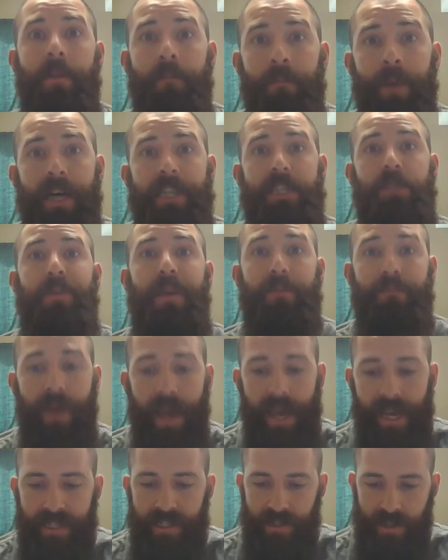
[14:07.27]
must be
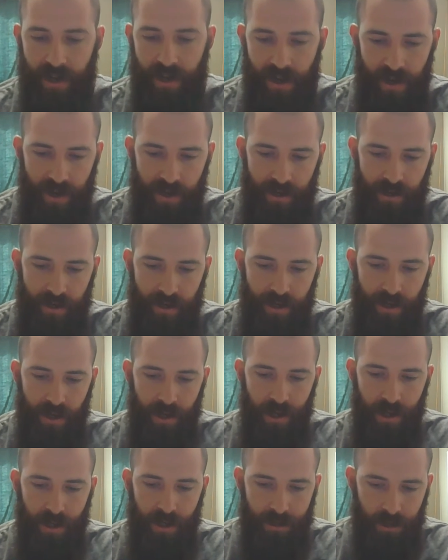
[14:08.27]
based on
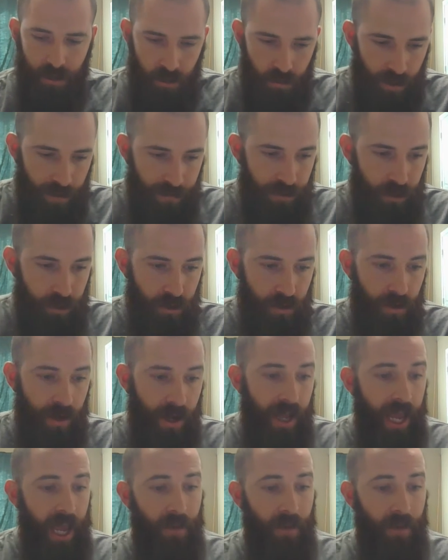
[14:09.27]
Scripture.